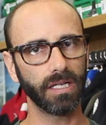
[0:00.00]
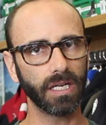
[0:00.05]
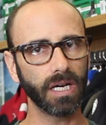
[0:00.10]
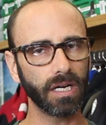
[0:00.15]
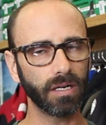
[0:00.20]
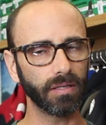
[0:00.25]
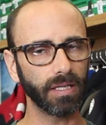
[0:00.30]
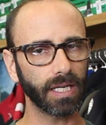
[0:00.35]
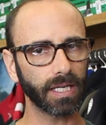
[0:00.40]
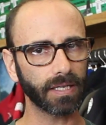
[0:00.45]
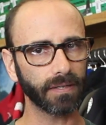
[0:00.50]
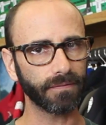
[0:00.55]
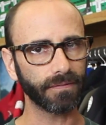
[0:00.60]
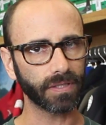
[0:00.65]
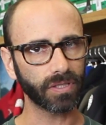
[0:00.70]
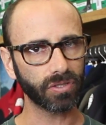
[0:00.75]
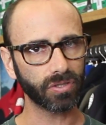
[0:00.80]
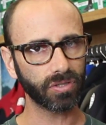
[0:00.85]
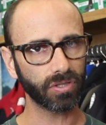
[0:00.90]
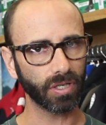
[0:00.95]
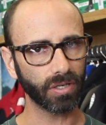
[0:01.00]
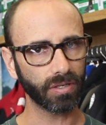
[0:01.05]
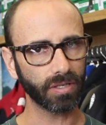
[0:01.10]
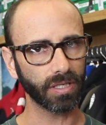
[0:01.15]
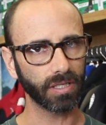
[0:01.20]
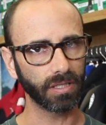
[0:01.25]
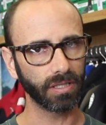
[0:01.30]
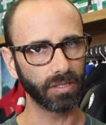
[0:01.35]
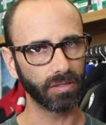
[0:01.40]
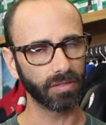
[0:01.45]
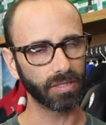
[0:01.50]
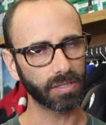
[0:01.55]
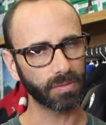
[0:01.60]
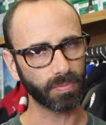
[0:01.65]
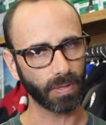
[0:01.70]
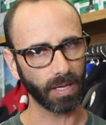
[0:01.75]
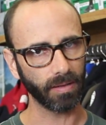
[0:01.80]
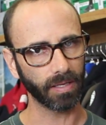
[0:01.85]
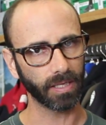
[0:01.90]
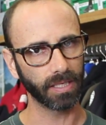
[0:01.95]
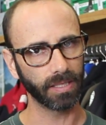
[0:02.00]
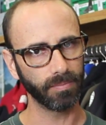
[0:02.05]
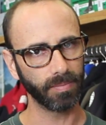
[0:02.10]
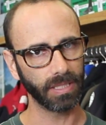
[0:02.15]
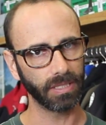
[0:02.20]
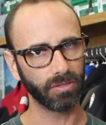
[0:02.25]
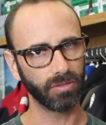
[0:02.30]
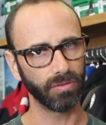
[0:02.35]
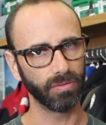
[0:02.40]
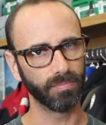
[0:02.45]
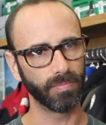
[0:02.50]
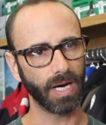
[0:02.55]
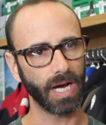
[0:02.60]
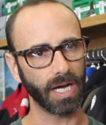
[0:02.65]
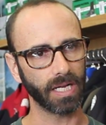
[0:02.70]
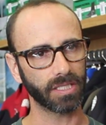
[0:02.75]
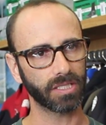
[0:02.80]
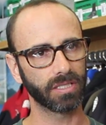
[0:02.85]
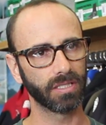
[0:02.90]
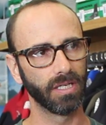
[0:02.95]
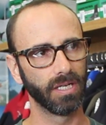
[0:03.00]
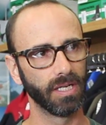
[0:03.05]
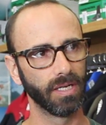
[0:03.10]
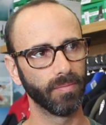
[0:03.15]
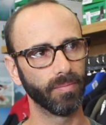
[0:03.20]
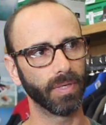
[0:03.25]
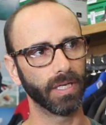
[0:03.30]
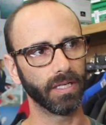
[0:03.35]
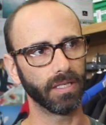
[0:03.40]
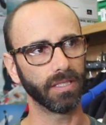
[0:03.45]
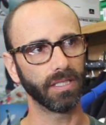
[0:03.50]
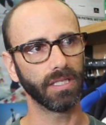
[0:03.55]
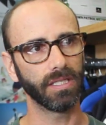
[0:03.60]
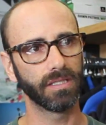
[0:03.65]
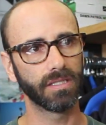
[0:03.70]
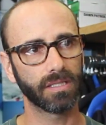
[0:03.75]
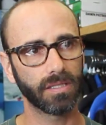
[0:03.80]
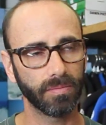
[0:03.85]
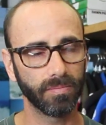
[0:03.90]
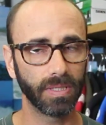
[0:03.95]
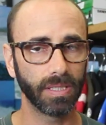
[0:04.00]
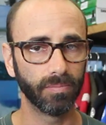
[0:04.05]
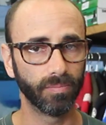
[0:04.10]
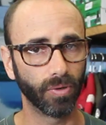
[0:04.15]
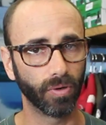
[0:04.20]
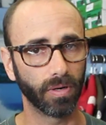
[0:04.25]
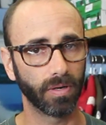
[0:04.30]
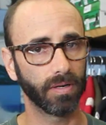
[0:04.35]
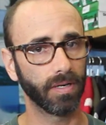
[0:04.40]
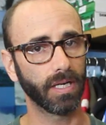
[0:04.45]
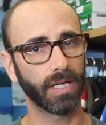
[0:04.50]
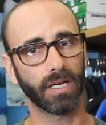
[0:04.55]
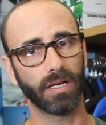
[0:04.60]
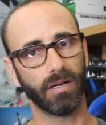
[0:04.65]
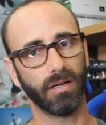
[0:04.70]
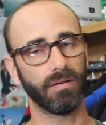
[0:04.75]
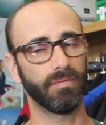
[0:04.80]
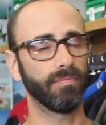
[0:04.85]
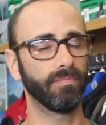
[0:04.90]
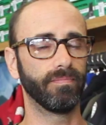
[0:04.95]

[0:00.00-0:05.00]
know, like, if it's choking you, it's probably going to be too much, but it needs to be bordering